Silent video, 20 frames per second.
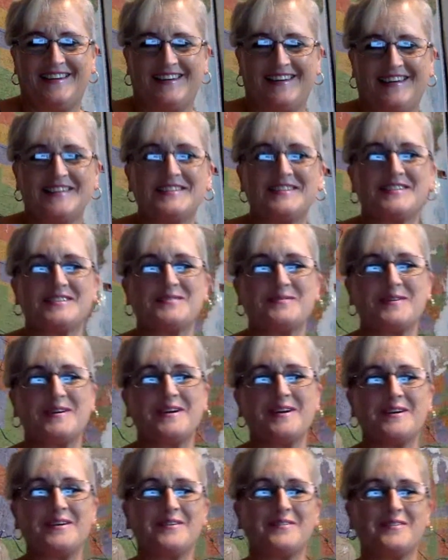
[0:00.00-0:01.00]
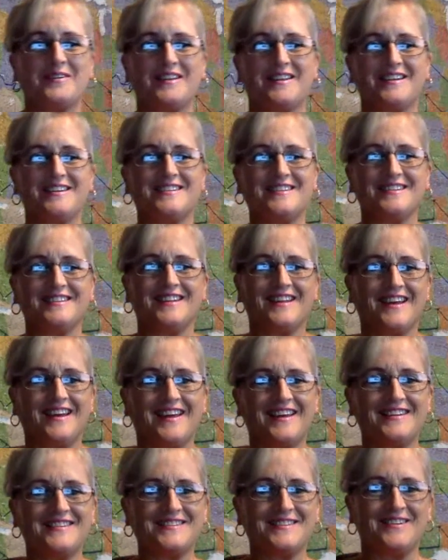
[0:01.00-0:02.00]
This is weird when the
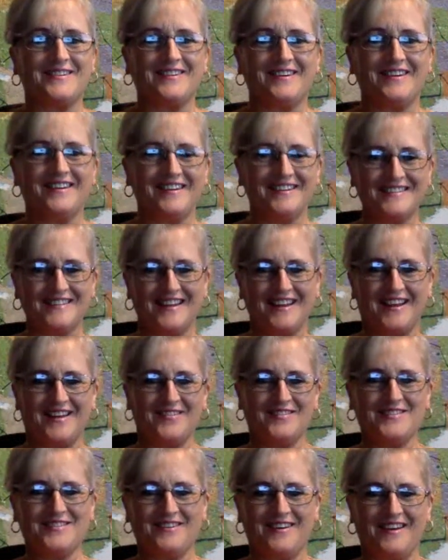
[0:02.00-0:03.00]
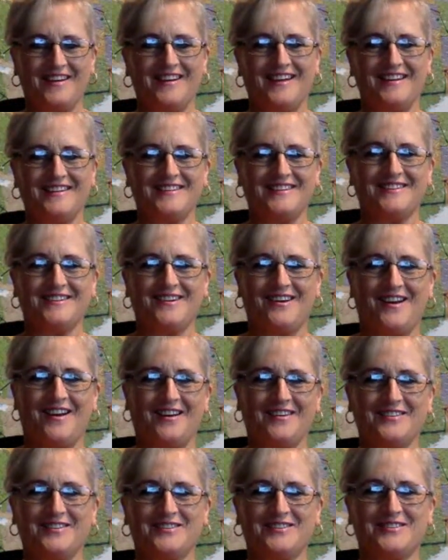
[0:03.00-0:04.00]
delay is going. It's like I'm trying not to
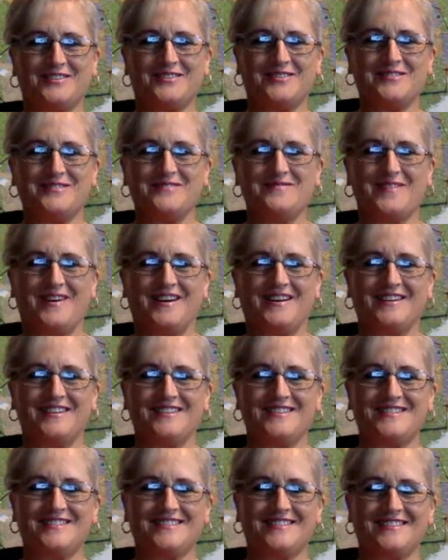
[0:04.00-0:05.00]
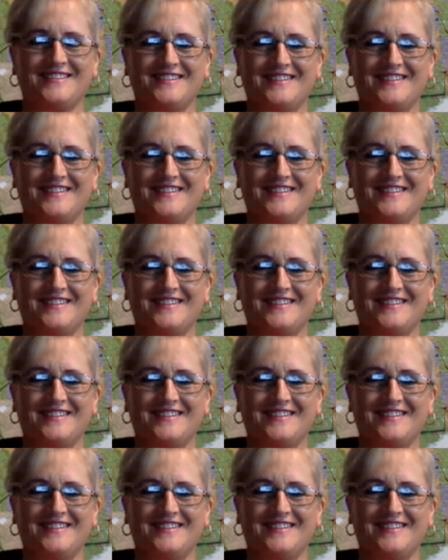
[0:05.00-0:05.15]
talk too much.